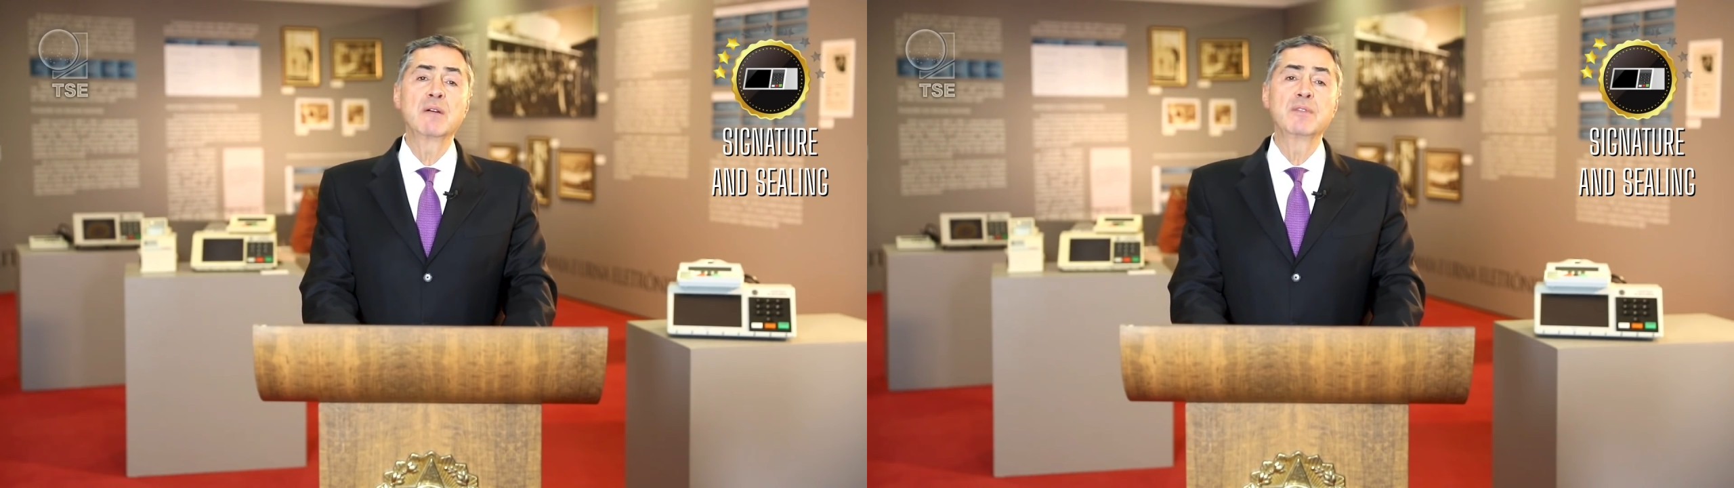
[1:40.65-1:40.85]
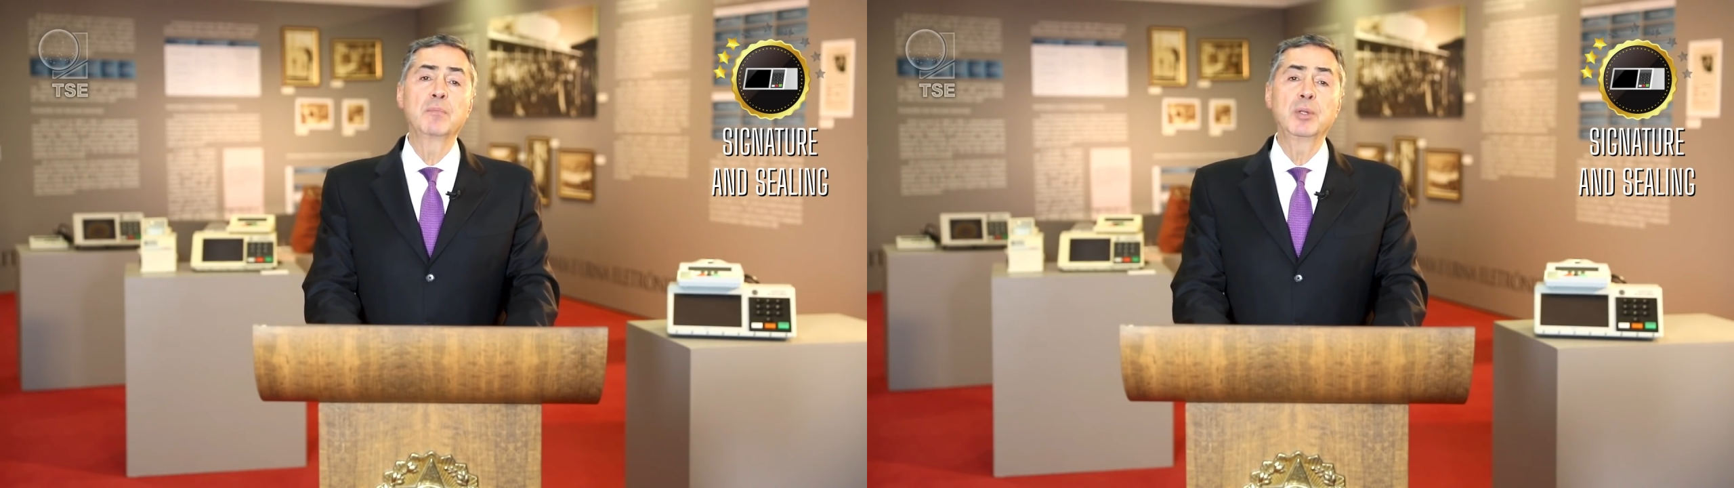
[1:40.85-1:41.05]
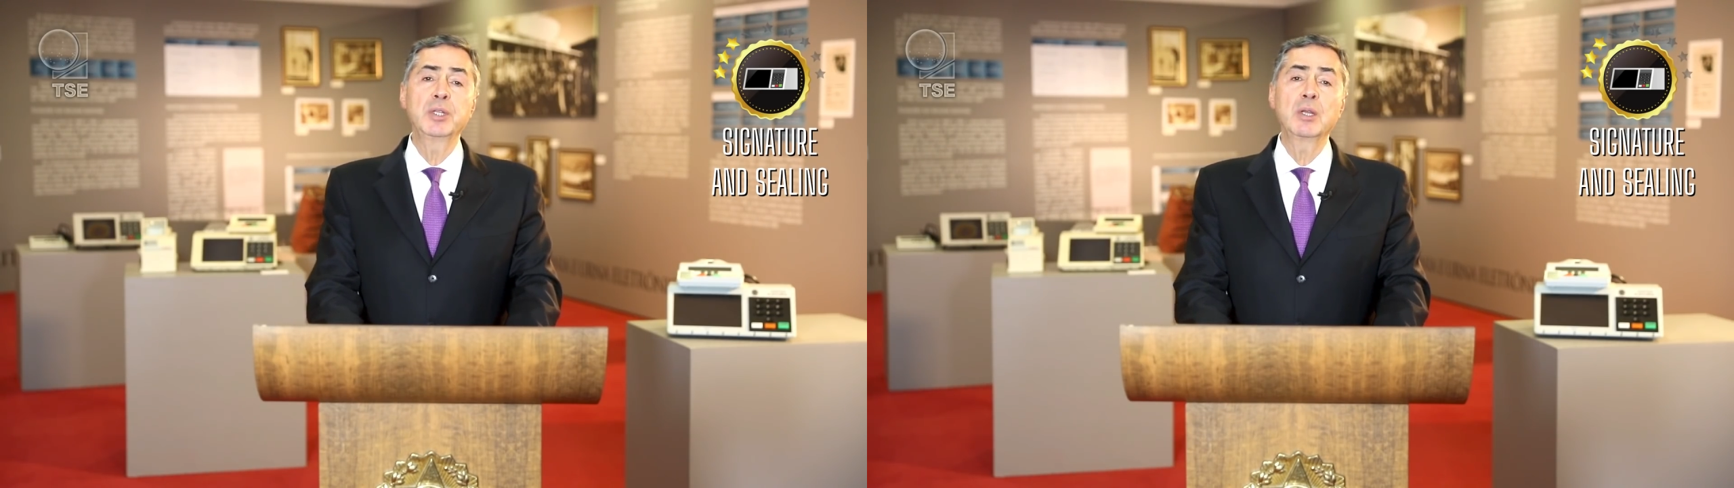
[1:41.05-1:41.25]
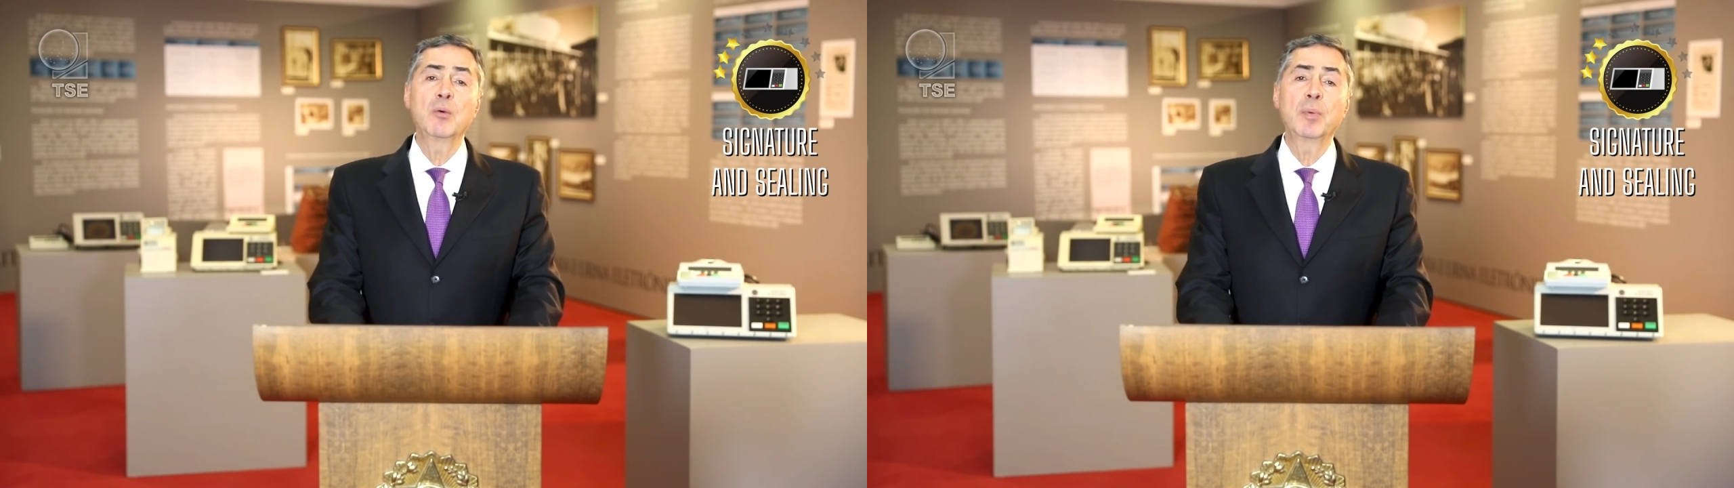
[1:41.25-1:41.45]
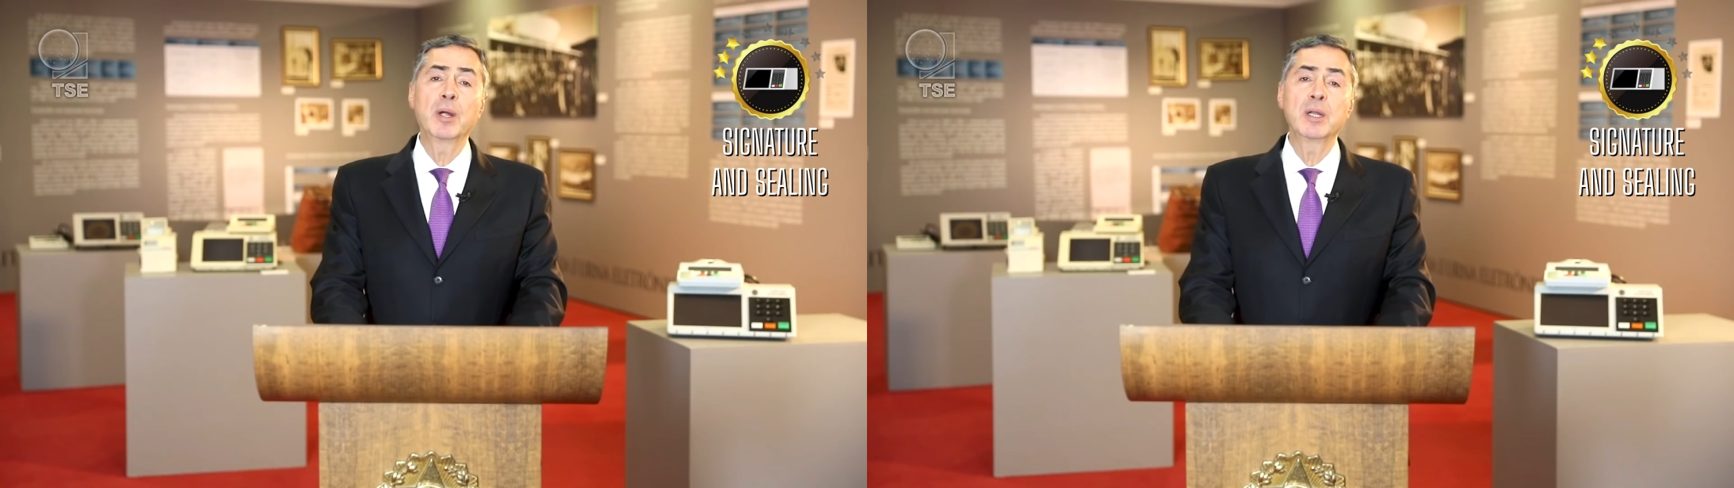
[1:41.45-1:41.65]
of the
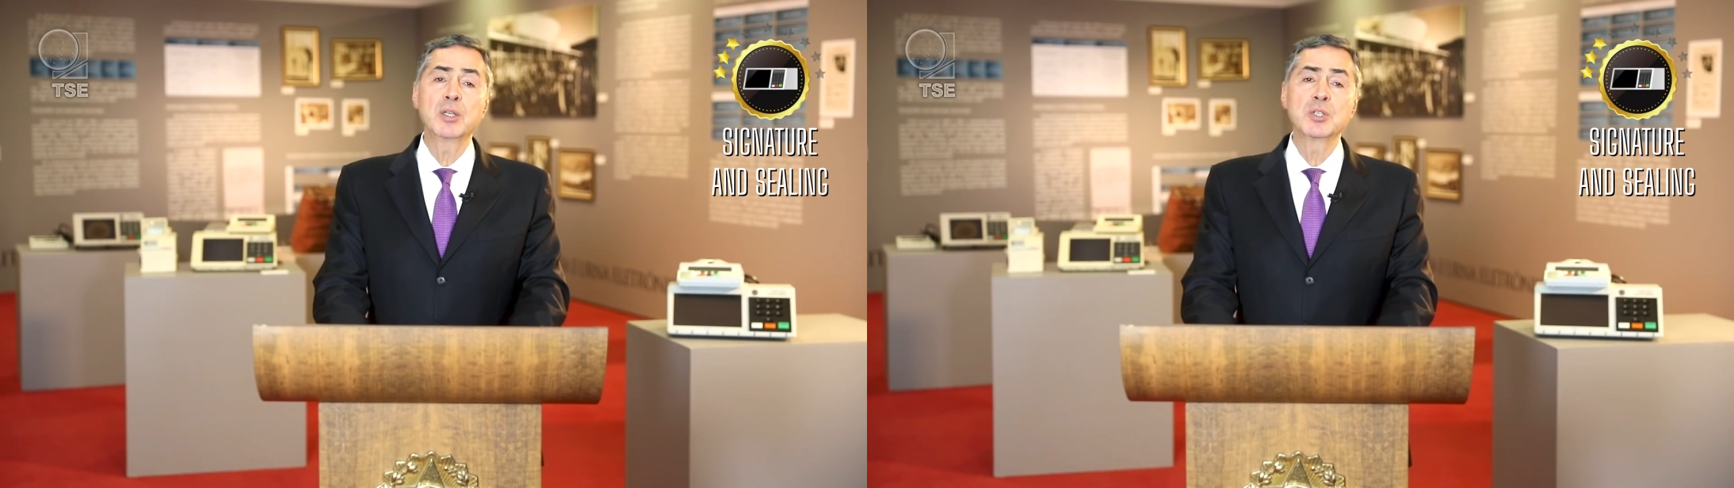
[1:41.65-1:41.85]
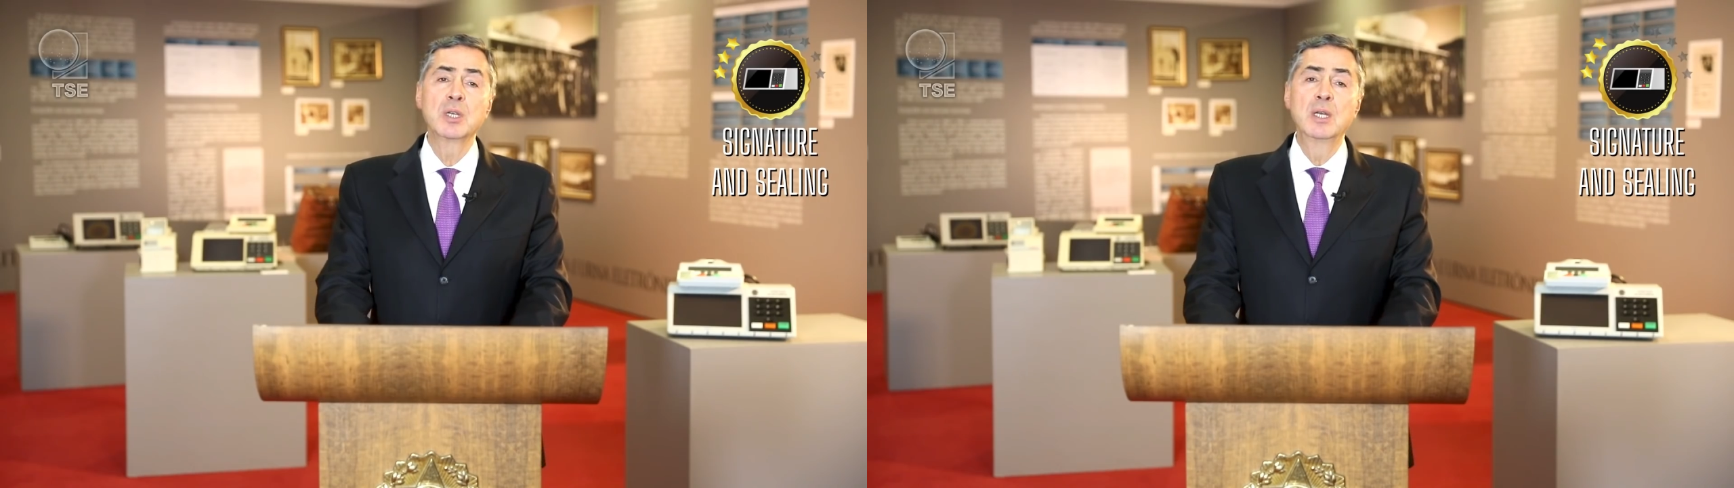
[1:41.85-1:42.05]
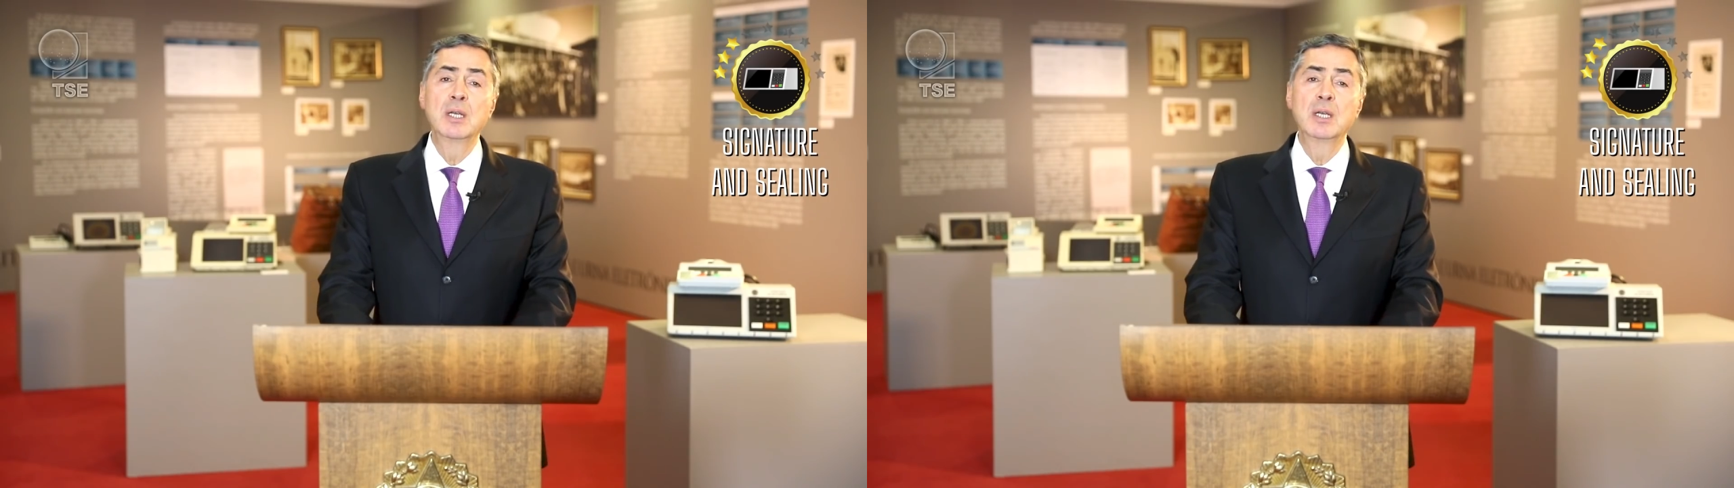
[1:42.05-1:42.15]
political parties,